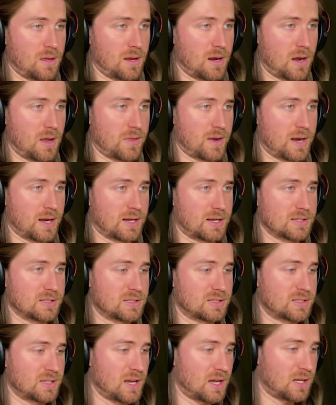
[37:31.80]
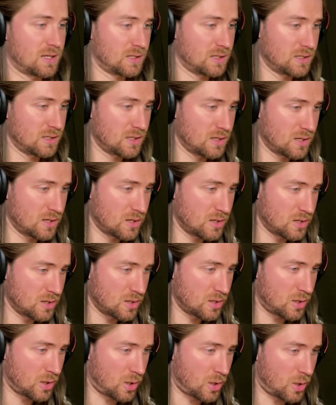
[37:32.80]
And then I can sell
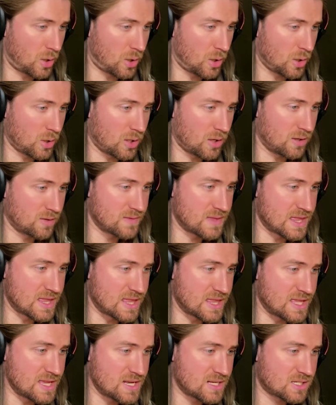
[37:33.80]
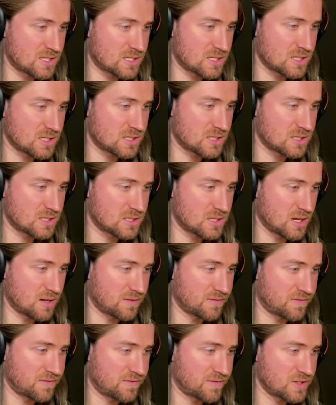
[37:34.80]
all of this
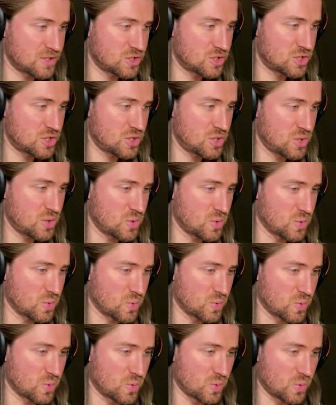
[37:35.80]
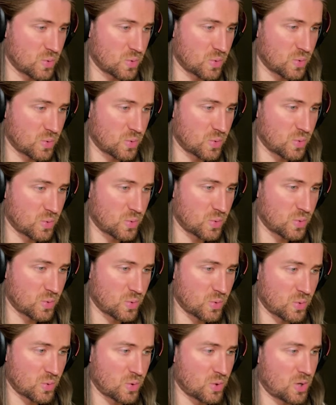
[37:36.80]
stuff too.
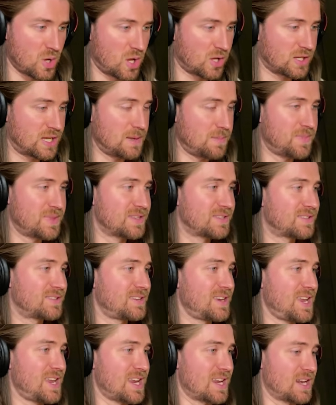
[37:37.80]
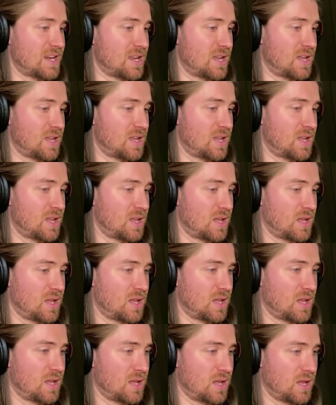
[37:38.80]
I'll keep the seed
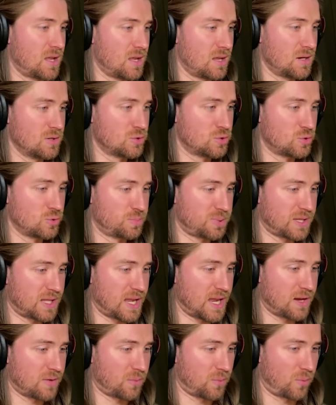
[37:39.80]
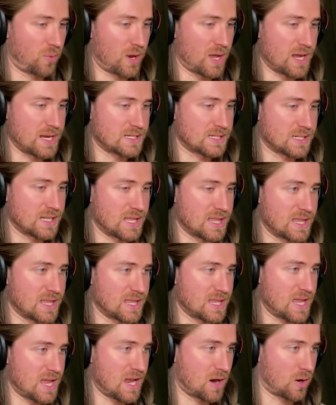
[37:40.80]
to plant right
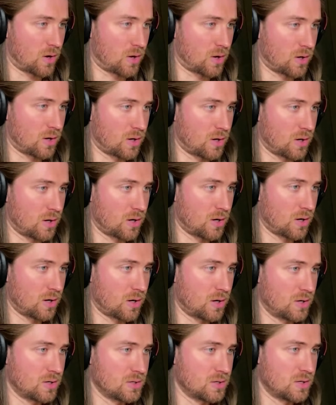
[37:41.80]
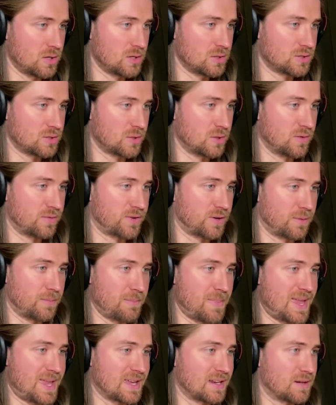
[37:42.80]
there. Don't know if it'll
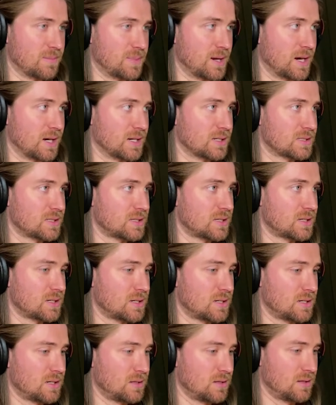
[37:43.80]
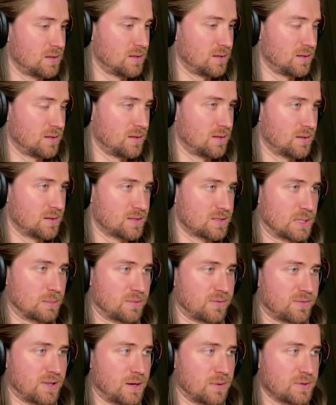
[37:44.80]
make it, to be honest. The
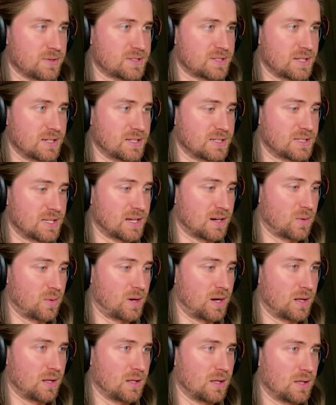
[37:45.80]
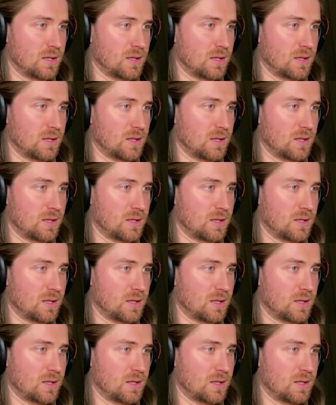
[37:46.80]
summer flowers tend to take a while.